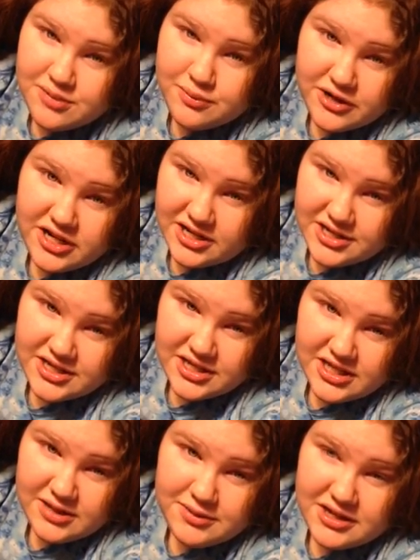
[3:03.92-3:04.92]
did pretty
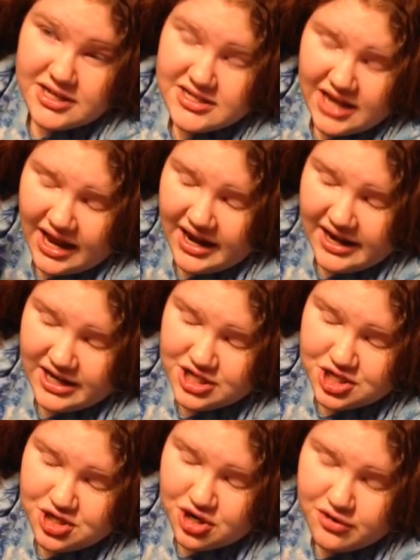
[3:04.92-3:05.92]
decently because I
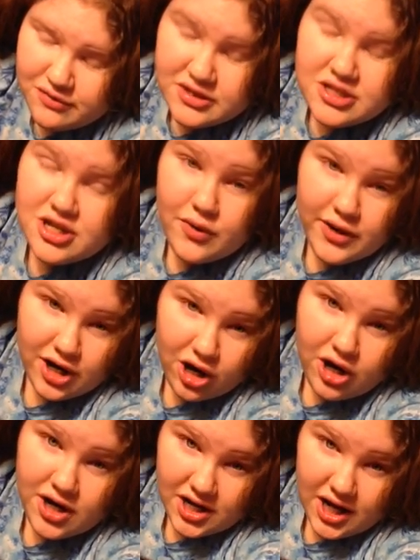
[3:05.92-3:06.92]
actually know what's going
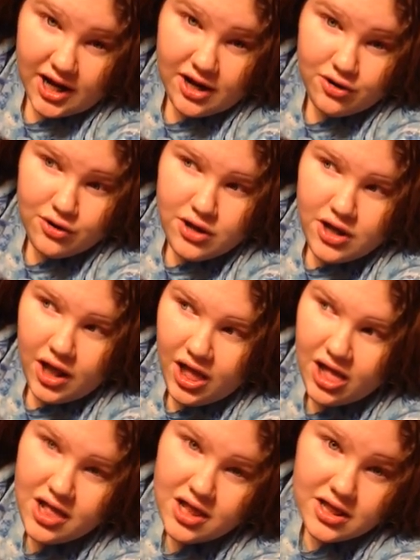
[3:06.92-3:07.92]
on now.
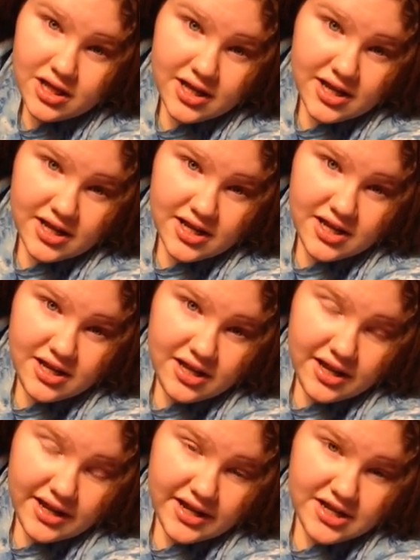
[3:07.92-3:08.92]
Like,
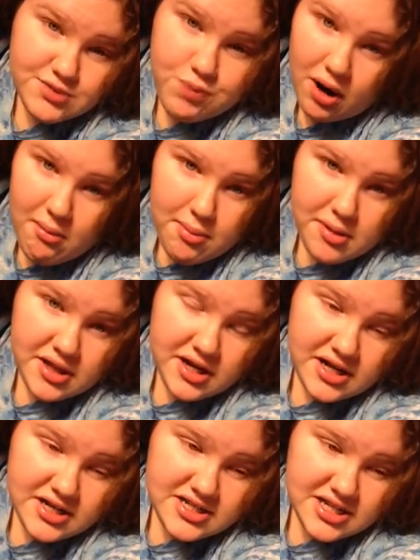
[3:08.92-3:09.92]
it's
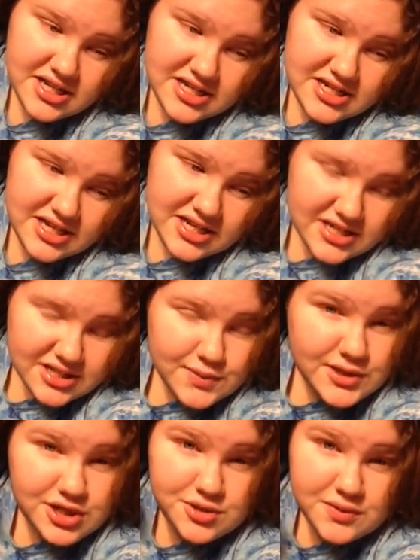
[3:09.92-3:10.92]
probability and statistics,
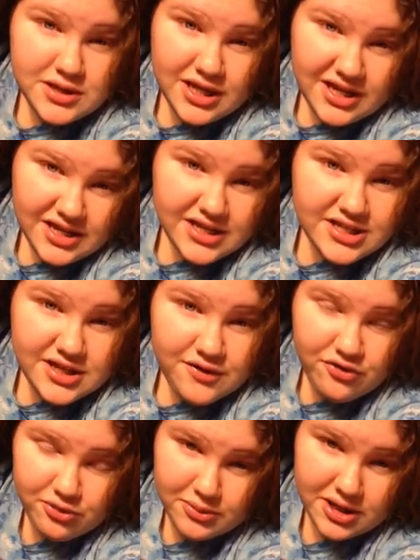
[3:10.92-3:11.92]
which is really easy
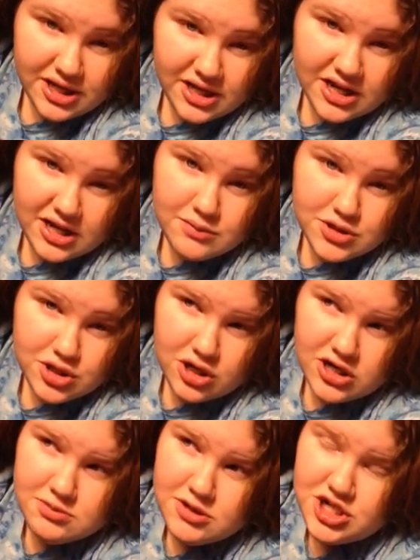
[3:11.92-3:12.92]
for me. It comes
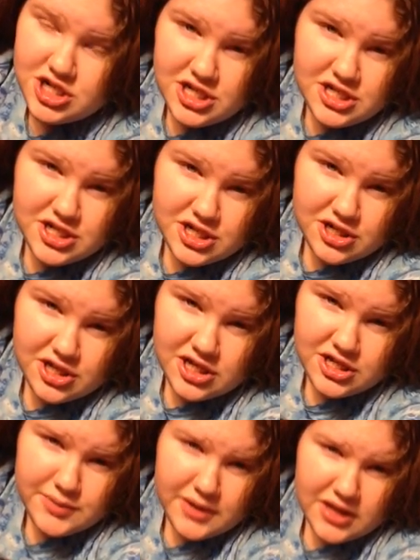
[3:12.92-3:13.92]
across much easier
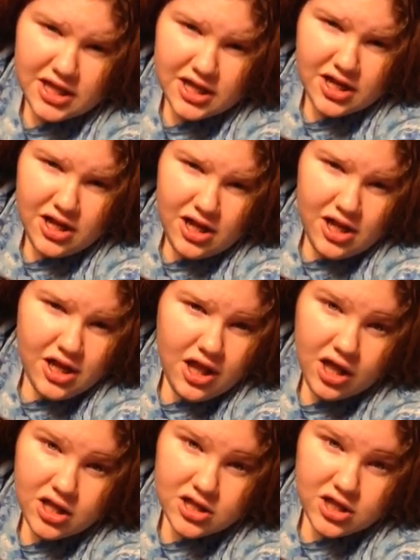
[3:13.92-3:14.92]
than doing, like,
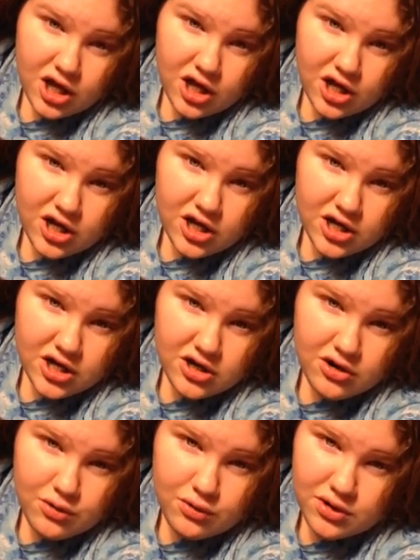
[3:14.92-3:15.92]
log
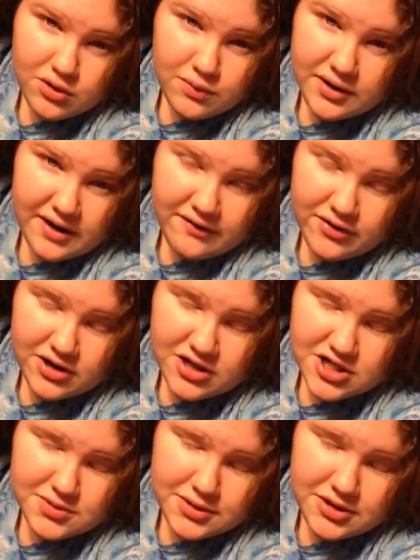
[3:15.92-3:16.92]
or whatever
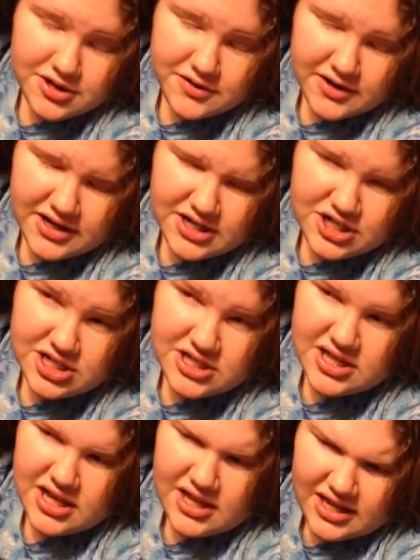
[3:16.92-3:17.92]
else we were doing. It
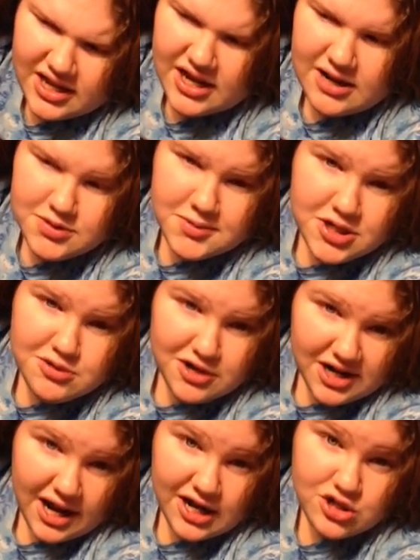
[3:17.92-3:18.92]
just, like, it comes much
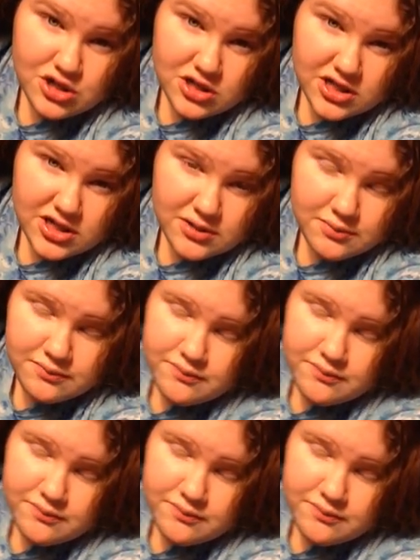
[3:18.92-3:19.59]
more naturally.